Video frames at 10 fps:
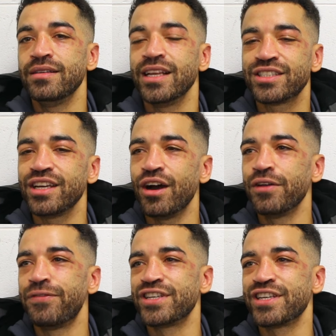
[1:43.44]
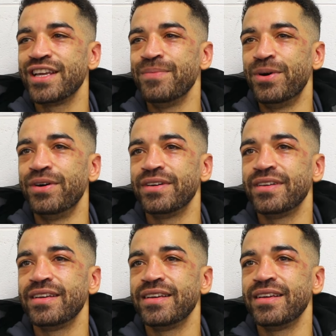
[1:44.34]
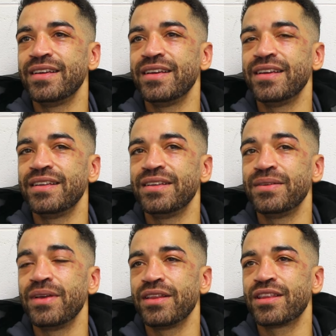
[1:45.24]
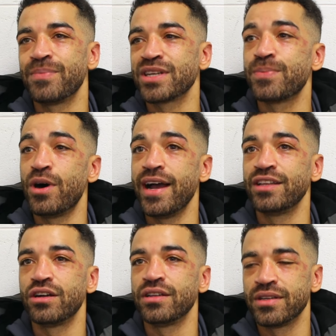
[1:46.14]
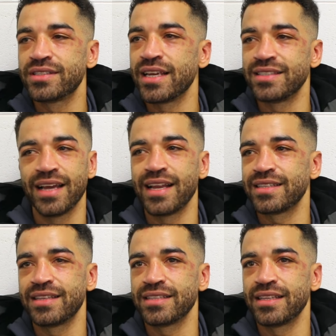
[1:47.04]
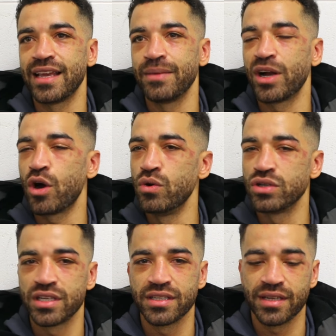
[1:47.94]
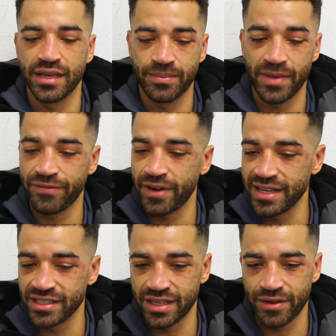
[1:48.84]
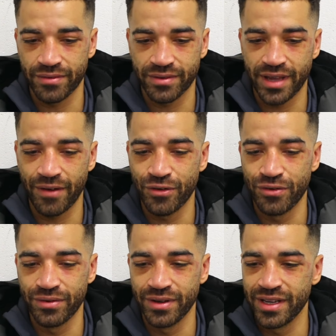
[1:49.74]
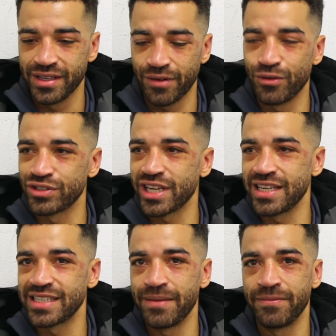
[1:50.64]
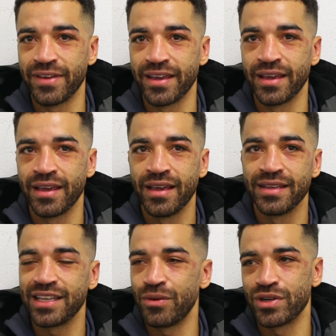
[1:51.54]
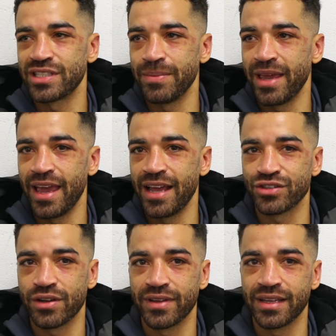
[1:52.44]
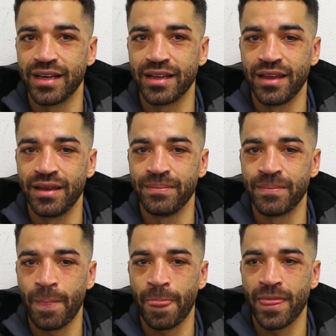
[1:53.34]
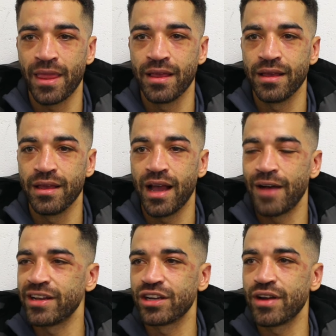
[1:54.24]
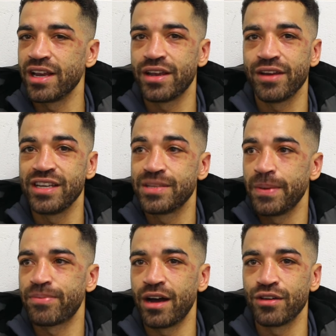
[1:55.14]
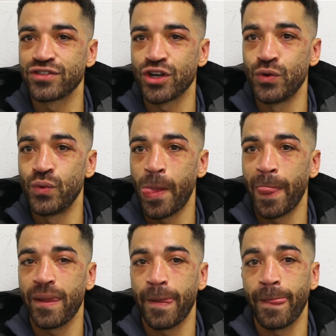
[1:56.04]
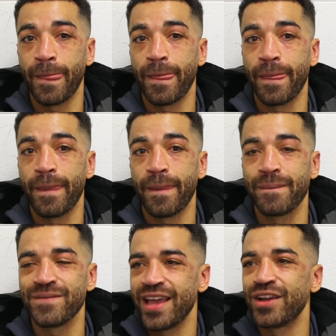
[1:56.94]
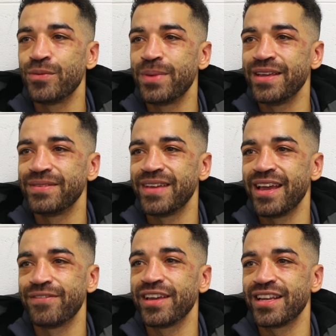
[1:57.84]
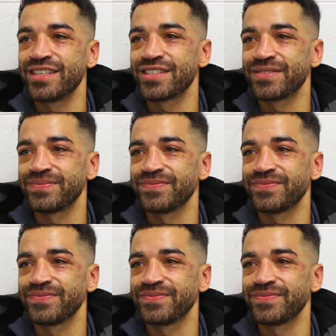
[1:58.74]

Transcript: Let's say unofficially, but the, my smart head on says yeah, that's that's a day. My coaches, my friends, they're they're all they're all saying the same thing. They don't want to see me here, something like that, and. Um, I've had a great career to be proud of. So, yeah, it could be. Yeah, I think it is.